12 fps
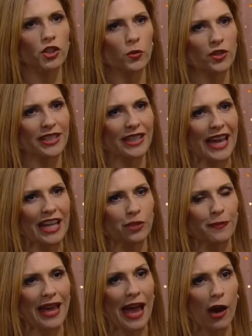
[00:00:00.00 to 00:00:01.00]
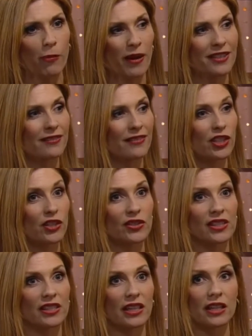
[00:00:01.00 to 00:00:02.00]
wanted to catch me out, but I didn't think you'd
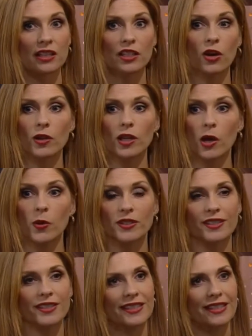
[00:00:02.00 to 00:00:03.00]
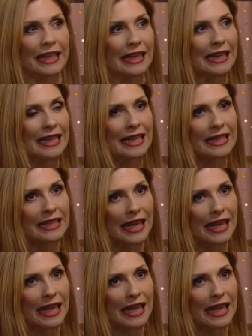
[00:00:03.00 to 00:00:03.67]
sink so low as to sticking in hidden